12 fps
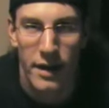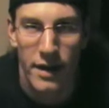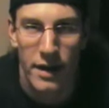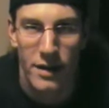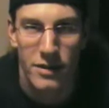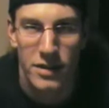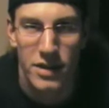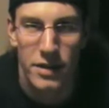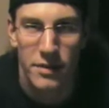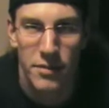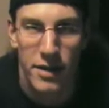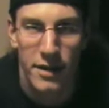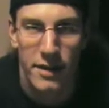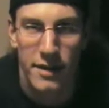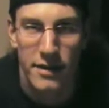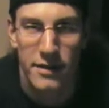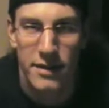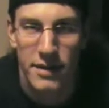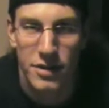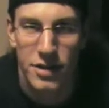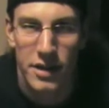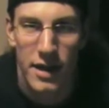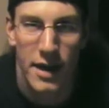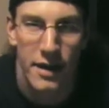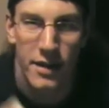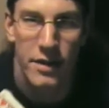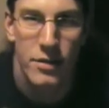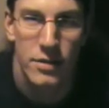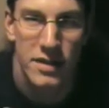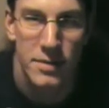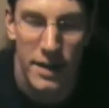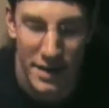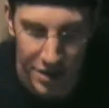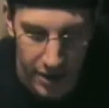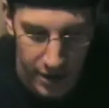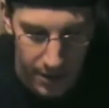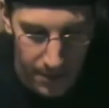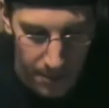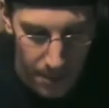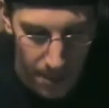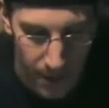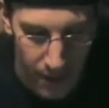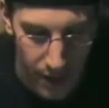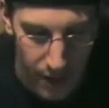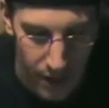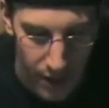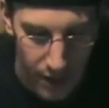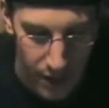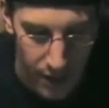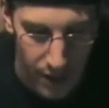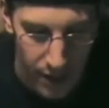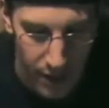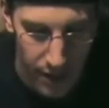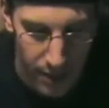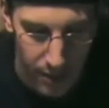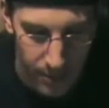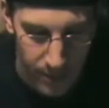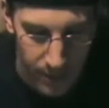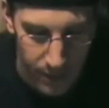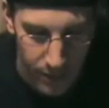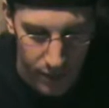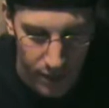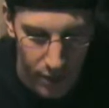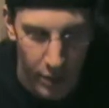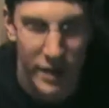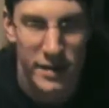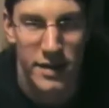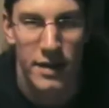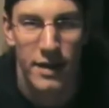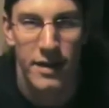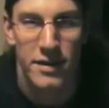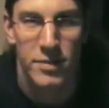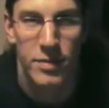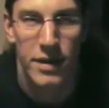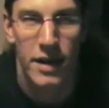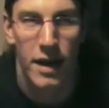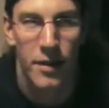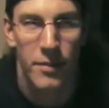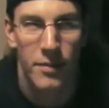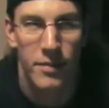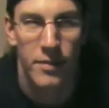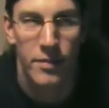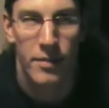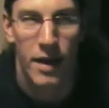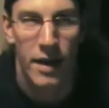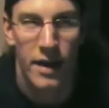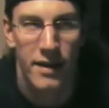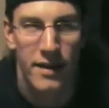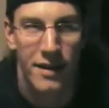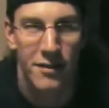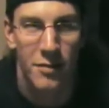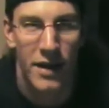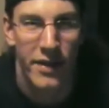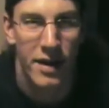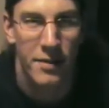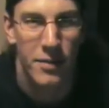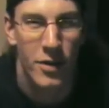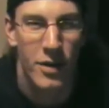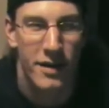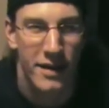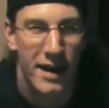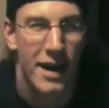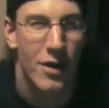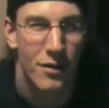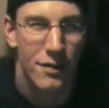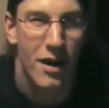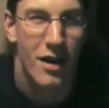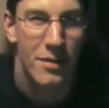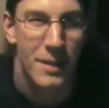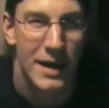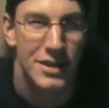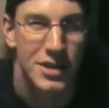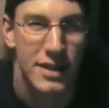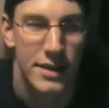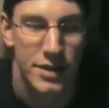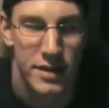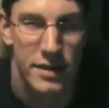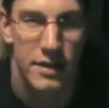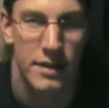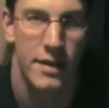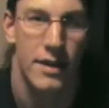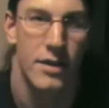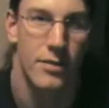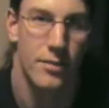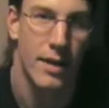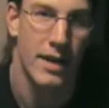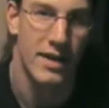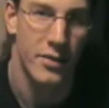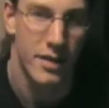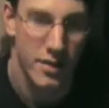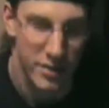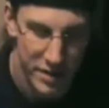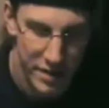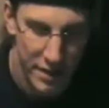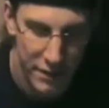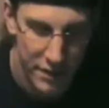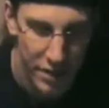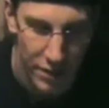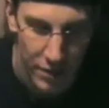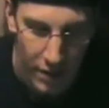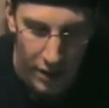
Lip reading: now, so I'm gonna teach you how to do some magic. Um, Recently it's become an idea of mine that I'm going to get out of card magic and just deal mainly with other stuff, so